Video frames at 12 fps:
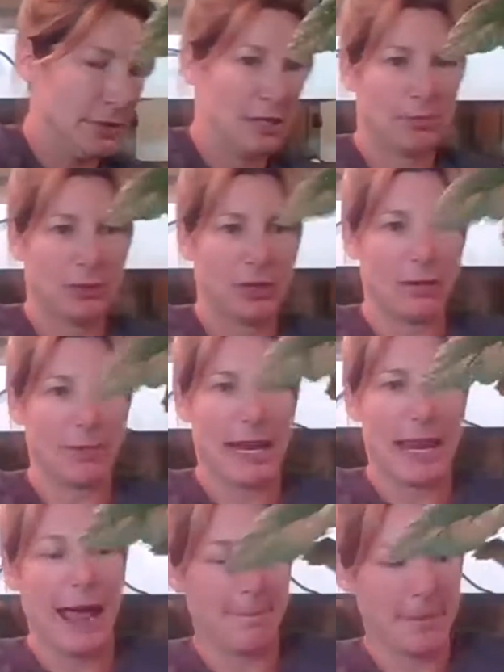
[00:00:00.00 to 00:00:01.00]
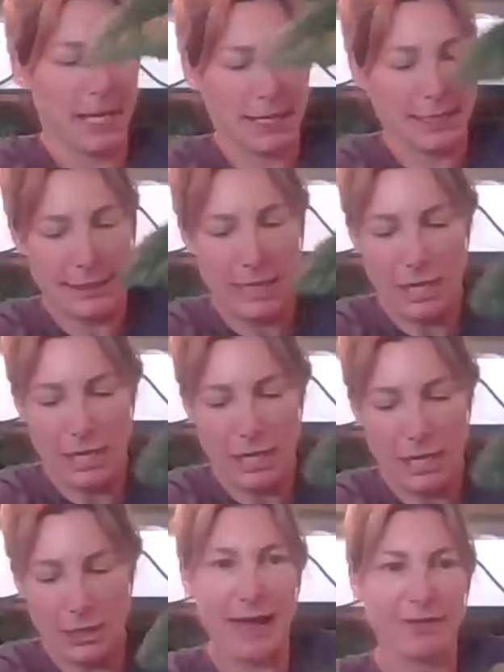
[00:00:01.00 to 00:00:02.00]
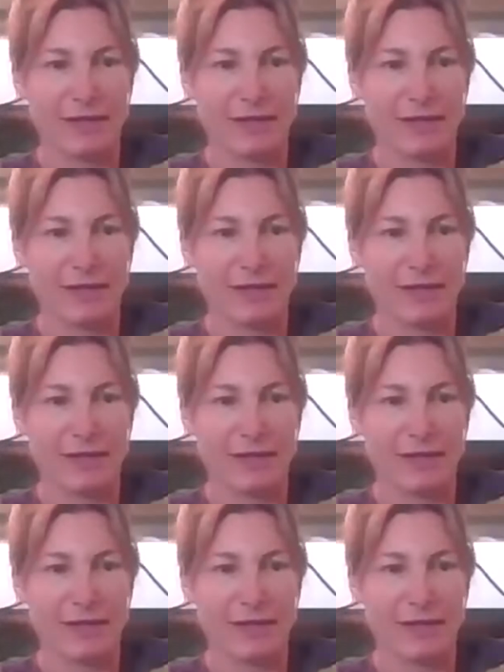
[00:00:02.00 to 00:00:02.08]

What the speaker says: I'm going to put it on my lap. A lot of people